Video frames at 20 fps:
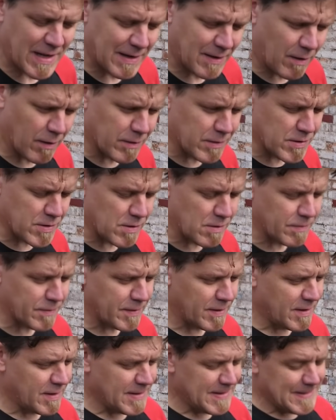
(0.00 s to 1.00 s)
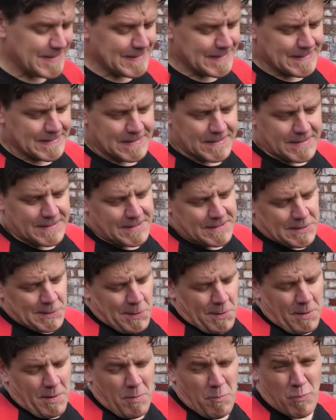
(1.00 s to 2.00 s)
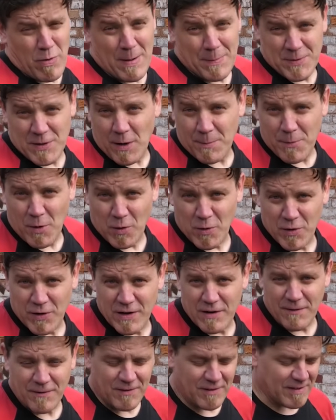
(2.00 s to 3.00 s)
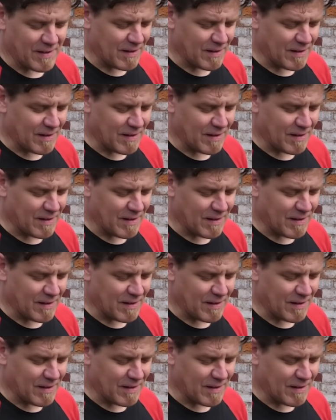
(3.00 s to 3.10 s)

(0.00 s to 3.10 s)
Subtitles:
that kind of stuff? Perhaps I'm not good enough to